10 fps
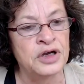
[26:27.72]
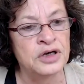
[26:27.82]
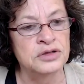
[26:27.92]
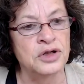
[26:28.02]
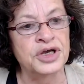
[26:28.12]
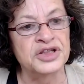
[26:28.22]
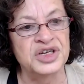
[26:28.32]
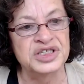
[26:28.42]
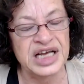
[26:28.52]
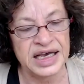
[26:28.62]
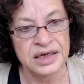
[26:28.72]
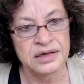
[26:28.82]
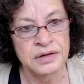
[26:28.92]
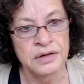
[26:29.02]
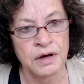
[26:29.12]
look at the date
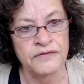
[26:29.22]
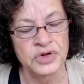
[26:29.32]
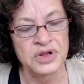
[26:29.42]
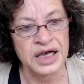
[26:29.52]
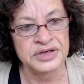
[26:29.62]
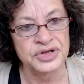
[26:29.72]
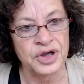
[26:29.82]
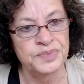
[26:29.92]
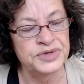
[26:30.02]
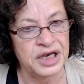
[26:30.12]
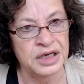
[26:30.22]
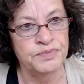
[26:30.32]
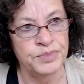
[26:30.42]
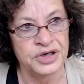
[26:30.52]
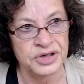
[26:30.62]
of the last update,
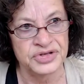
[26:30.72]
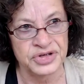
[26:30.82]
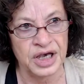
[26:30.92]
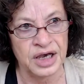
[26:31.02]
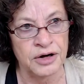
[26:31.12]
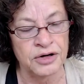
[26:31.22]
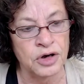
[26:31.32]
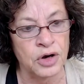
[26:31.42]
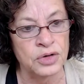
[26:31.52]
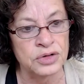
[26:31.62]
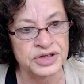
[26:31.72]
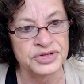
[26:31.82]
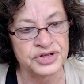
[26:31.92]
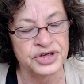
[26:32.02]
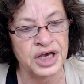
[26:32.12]
because again, our goal
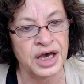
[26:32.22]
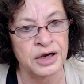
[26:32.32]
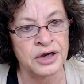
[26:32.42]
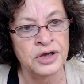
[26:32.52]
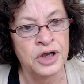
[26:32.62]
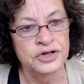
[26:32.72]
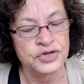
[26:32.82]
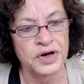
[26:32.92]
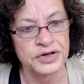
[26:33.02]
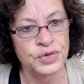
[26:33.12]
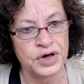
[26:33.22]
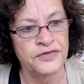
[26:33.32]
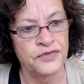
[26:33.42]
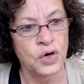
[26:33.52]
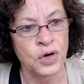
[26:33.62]
is to get a
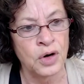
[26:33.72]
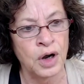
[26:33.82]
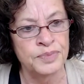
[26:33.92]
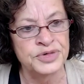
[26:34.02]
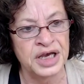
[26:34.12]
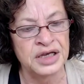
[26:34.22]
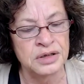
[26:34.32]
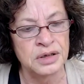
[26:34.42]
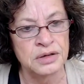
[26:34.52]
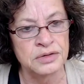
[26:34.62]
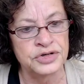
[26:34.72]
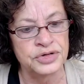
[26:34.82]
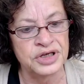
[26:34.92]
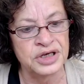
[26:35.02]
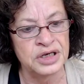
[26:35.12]
2024 update to
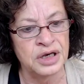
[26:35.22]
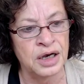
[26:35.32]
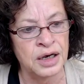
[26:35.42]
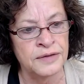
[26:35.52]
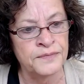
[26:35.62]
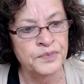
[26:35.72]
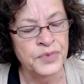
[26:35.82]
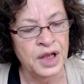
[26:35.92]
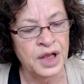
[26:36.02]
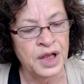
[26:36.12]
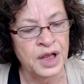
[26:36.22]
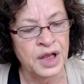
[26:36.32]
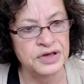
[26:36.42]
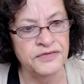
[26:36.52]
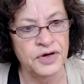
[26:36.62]
the
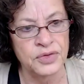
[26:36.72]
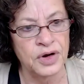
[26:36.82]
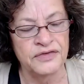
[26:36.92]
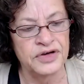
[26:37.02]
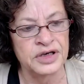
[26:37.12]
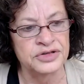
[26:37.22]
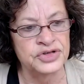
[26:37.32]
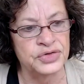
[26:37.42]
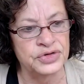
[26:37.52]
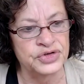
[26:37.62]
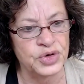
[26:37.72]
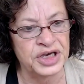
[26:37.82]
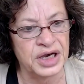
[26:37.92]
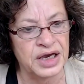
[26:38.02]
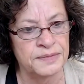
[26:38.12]
infographic as soon as we
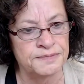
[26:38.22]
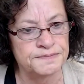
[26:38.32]
can.